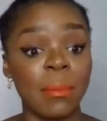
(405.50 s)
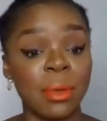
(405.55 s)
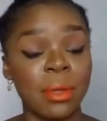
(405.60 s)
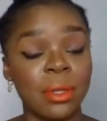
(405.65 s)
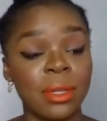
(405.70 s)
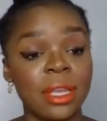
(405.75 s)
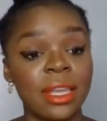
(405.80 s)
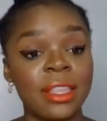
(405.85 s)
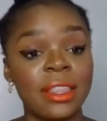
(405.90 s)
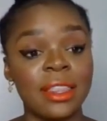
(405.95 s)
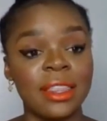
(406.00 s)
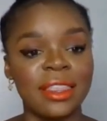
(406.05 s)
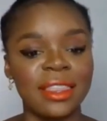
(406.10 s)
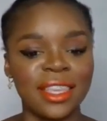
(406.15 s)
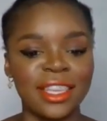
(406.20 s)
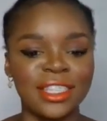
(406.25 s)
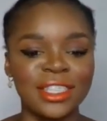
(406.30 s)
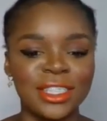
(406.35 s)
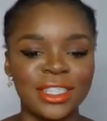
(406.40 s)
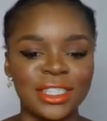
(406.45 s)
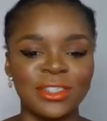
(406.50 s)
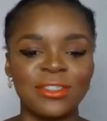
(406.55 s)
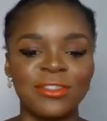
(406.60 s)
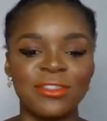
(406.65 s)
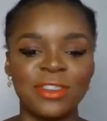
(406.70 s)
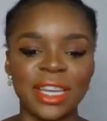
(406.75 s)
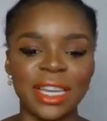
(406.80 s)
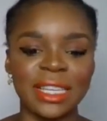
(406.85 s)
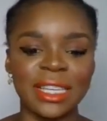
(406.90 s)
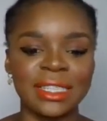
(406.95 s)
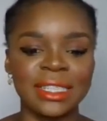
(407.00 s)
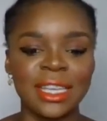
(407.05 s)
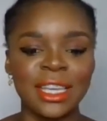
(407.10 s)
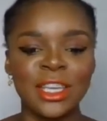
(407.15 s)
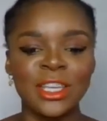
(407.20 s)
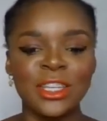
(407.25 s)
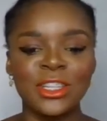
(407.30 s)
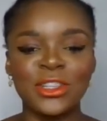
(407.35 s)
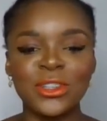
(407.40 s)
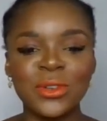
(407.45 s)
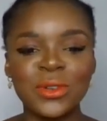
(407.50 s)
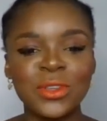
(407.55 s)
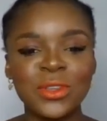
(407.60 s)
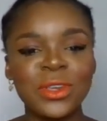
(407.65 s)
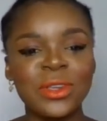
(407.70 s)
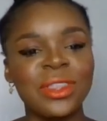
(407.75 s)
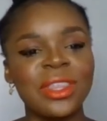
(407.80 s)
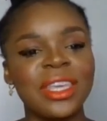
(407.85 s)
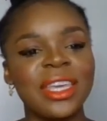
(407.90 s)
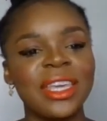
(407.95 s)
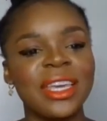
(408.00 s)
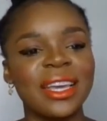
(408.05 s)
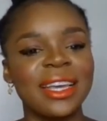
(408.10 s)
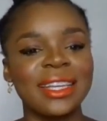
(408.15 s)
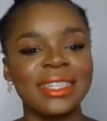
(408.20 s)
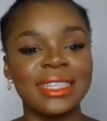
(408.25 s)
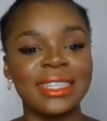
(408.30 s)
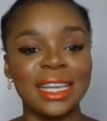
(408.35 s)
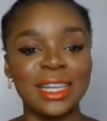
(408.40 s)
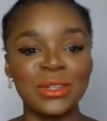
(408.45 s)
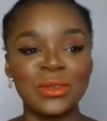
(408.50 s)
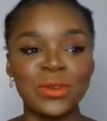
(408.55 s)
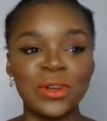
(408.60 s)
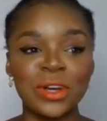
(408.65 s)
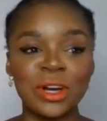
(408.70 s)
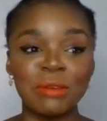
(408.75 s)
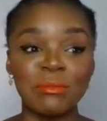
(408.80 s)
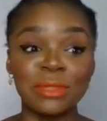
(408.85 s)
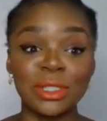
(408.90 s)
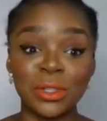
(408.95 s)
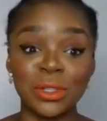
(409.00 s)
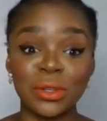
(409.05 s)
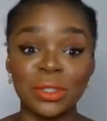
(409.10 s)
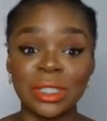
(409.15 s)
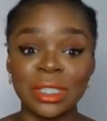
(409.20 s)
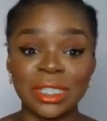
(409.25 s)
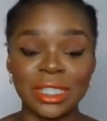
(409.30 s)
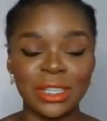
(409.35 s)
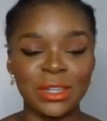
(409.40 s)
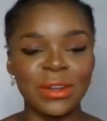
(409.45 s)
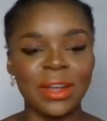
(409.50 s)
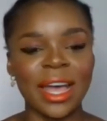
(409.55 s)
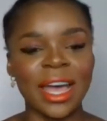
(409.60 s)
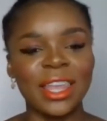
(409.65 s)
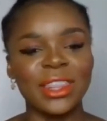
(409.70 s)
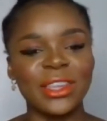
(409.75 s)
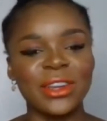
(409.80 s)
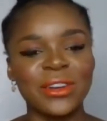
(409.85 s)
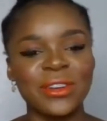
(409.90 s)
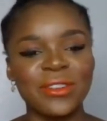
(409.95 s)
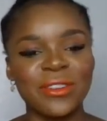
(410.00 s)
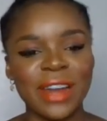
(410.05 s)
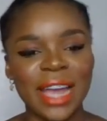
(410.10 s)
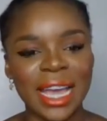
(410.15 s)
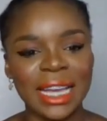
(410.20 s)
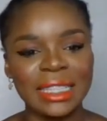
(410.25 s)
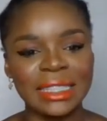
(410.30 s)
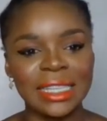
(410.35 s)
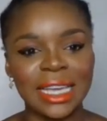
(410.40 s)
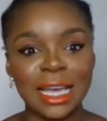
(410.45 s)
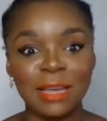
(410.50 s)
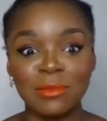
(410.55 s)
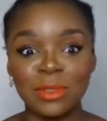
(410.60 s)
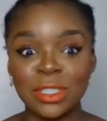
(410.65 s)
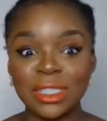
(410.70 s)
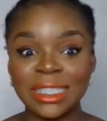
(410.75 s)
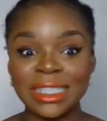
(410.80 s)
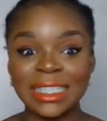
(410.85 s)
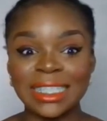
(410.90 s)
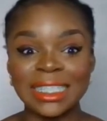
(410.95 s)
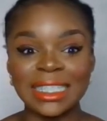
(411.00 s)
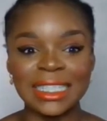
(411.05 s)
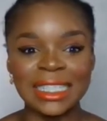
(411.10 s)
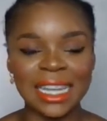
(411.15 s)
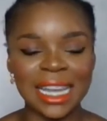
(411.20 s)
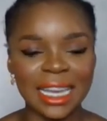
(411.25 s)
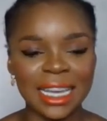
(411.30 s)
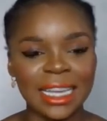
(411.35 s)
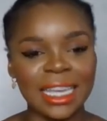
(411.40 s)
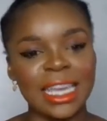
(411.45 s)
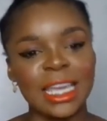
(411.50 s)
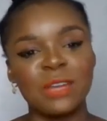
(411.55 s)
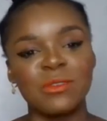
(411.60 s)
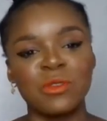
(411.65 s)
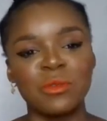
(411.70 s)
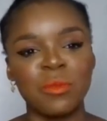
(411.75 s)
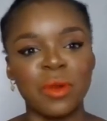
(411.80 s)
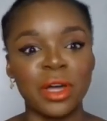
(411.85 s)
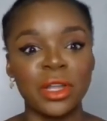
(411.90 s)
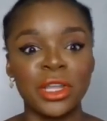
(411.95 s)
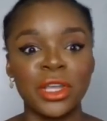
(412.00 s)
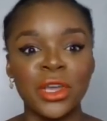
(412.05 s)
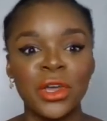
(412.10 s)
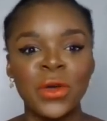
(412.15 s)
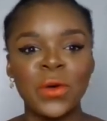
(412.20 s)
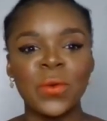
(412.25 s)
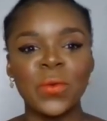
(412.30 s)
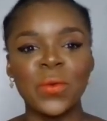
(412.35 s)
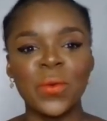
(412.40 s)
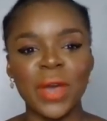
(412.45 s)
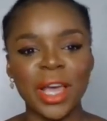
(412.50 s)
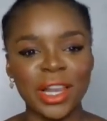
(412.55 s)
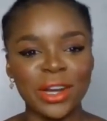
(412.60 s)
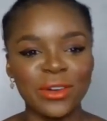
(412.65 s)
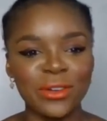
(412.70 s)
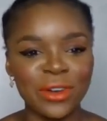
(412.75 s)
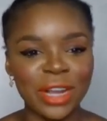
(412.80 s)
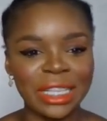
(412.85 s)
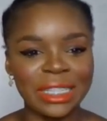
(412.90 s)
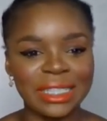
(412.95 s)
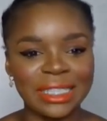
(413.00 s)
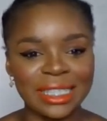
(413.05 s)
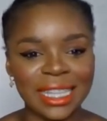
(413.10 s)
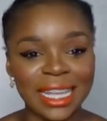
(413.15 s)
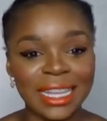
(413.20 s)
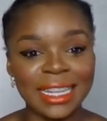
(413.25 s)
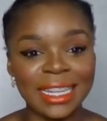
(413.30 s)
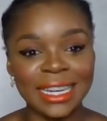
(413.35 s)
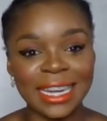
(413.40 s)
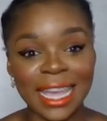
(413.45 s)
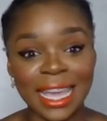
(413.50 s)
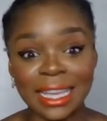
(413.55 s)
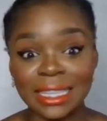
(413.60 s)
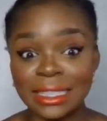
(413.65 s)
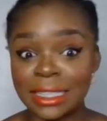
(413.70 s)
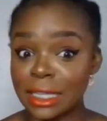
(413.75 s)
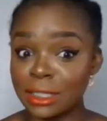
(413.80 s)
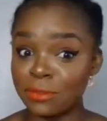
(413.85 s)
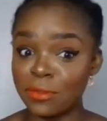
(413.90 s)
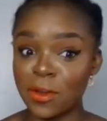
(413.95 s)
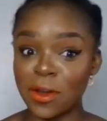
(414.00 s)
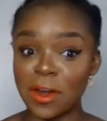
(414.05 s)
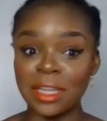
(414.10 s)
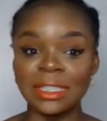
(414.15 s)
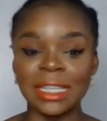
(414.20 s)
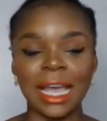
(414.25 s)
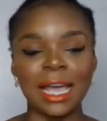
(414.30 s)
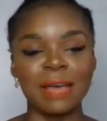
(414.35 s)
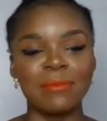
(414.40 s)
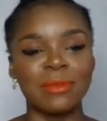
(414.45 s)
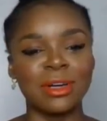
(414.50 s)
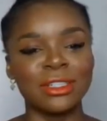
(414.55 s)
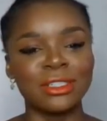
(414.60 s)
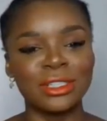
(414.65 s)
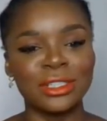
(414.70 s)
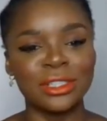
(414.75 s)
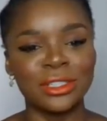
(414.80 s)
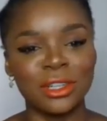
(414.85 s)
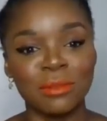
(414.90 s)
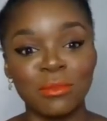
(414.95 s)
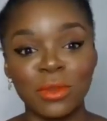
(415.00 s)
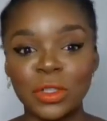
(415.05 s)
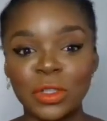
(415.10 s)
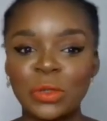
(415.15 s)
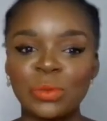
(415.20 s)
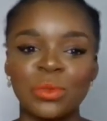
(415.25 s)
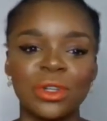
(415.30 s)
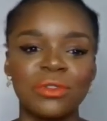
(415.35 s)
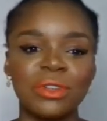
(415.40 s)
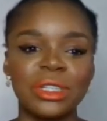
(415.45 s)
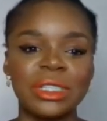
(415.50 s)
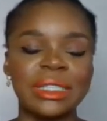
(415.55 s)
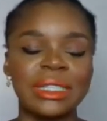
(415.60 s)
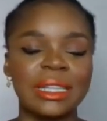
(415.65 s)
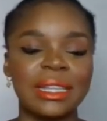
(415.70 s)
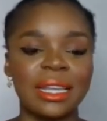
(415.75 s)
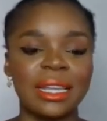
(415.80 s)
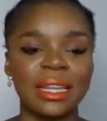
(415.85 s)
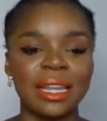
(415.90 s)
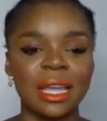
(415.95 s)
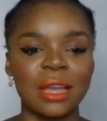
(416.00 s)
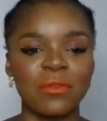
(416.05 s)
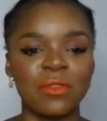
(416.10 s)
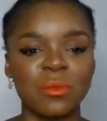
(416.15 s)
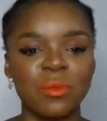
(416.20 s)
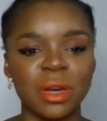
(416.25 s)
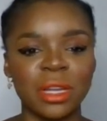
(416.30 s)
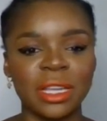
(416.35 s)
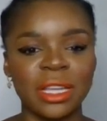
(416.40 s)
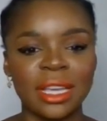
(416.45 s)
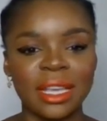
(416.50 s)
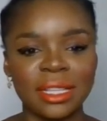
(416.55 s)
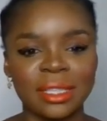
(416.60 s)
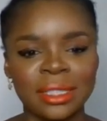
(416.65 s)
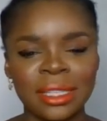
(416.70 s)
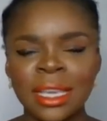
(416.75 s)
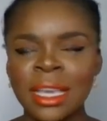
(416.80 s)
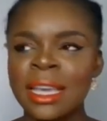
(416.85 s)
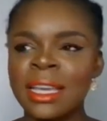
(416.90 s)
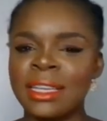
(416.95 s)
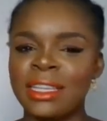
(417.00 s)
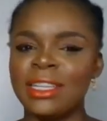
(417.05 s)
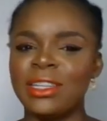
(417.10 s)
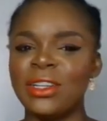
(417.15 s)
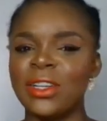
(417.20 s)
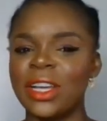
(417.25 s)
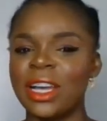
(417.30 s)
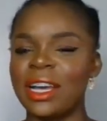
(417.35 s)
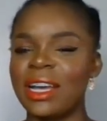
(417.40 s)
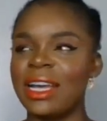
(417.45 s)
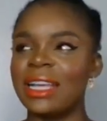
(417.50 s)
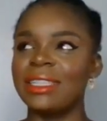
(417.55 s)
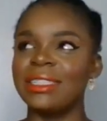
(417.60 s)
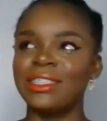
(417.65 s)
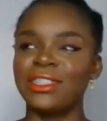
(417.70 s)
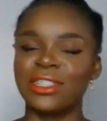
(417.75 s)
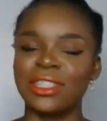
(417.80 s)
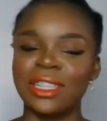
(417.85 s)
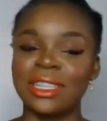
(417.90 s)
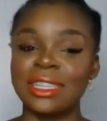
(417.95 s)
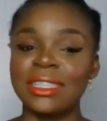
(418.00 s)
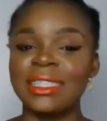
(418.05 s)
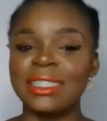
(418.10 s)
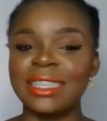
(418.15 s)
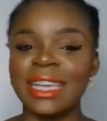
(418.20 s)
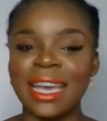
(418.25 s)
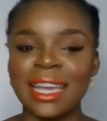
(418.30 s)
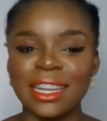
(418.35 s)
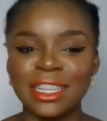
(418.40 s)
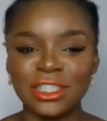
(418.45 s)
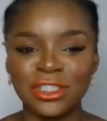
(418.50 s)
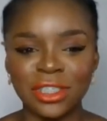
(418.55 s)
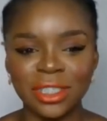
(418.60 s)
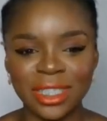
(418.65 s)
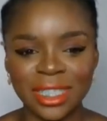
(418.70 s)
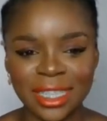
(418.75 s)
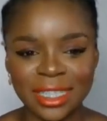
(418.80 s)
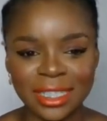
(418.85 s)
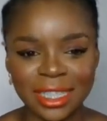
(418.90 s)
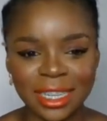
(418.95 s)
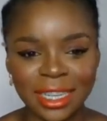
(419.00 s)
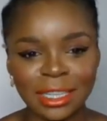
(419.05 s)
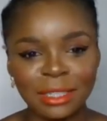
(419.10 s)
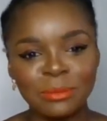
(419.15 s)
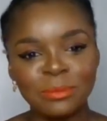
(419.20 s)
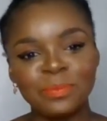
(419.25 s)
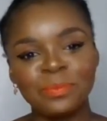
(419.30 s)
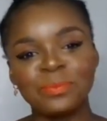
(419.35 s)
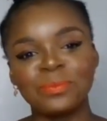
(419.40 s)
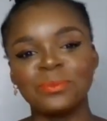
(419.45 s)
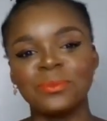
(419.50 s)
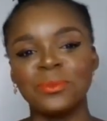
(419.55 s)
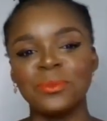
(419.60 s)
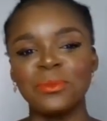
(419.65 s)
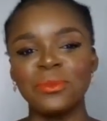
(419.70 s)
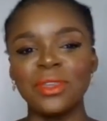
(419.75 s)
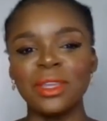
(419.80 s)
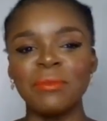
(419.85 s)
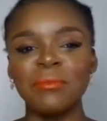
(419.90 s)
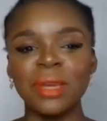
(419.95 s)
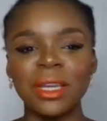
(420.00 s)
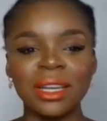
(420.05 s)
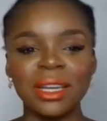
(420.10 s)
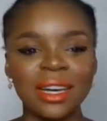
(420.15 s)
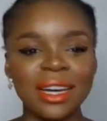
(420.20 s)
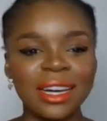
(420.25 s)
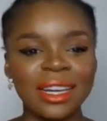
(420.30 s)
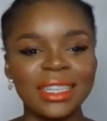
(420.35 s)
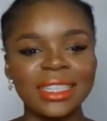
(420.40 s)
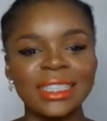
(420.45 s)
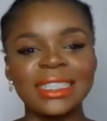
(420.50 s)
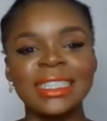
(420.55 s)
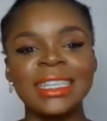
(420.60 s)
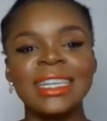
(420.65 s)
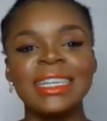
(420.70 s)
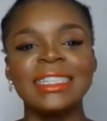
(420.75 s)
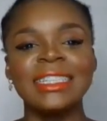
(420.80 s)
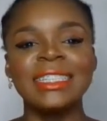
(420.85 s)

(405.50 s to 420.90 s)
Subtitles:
happen in this race? Do you think Talou comes out, you know, at the right time to snag everybody? Well-rested legs, as far as I'm concerned, much more rested than everybody else. You know, actually, this is kind of strategic, because